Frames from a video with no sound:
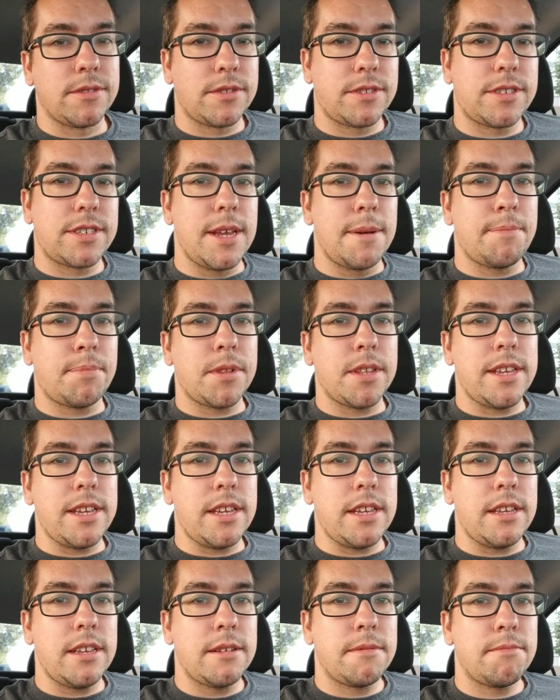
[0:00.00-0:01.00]

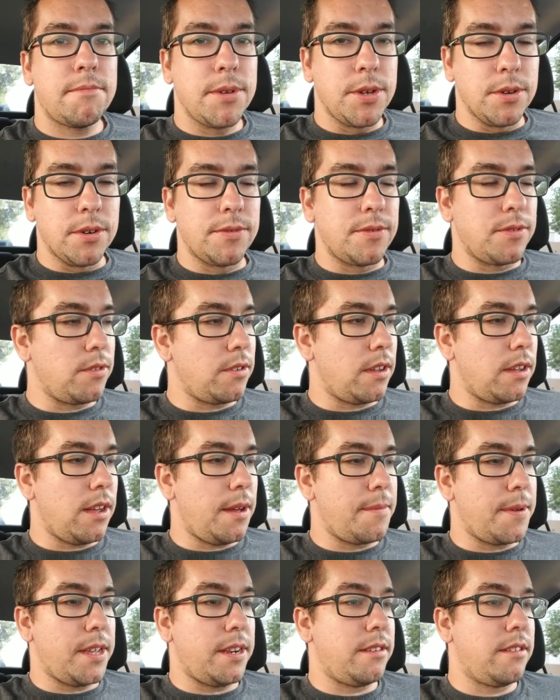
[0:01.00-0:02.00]
Simply beautiful. I
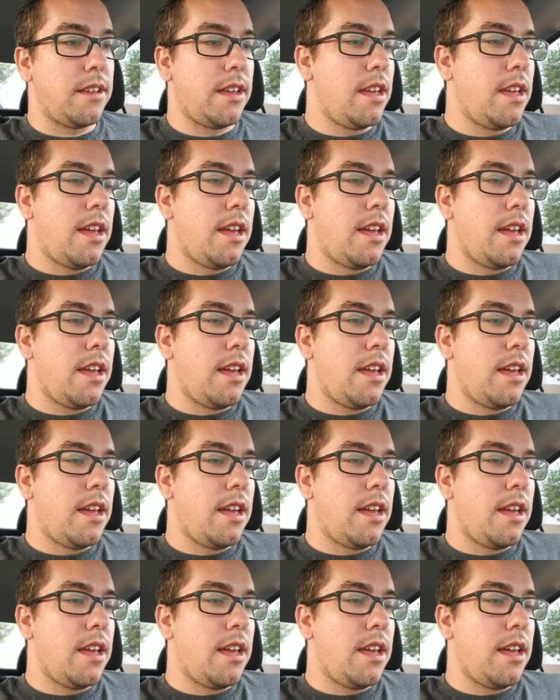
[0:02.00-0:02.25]
mean,